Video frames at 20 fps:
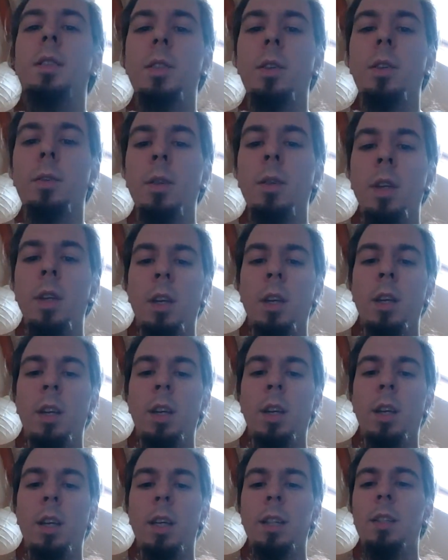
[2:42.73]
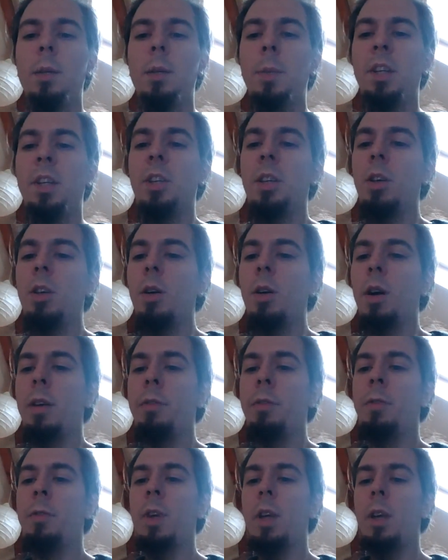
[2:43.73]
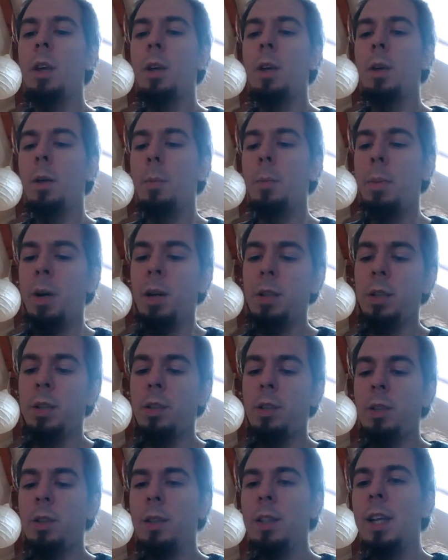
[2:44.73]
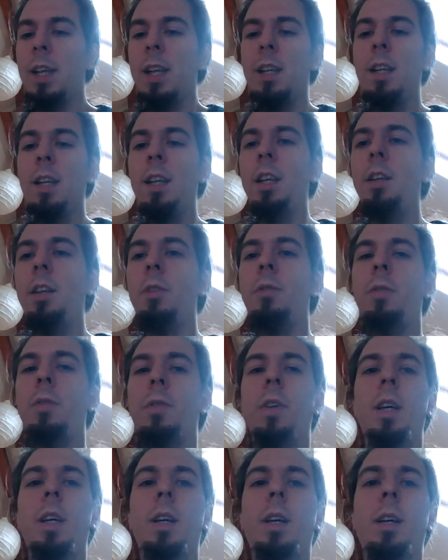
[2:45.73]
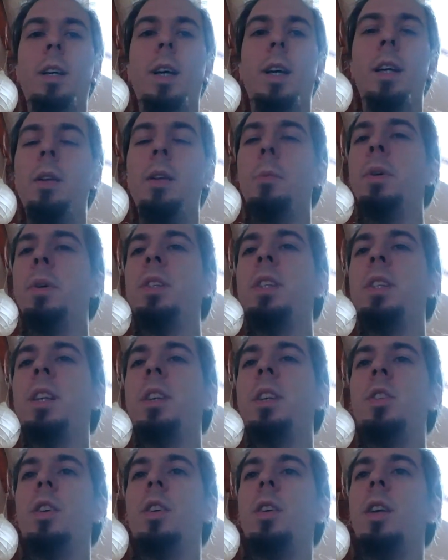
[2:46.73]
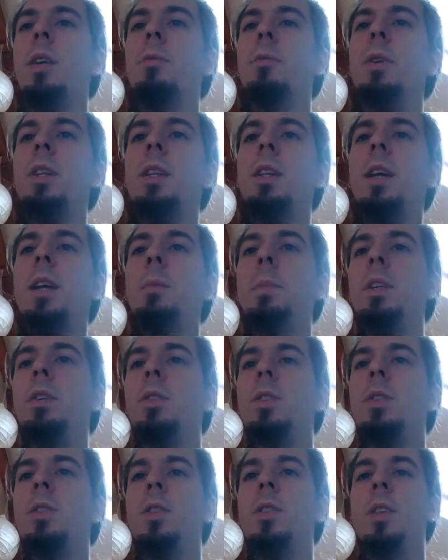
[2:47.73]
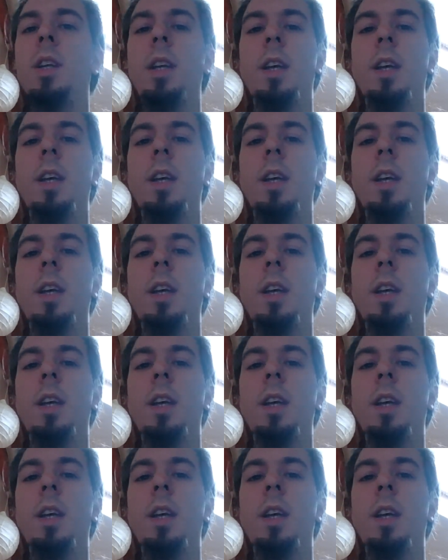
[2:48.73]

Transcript: So let's imagine you have a bus that leaves at the bus station every 10 minutes.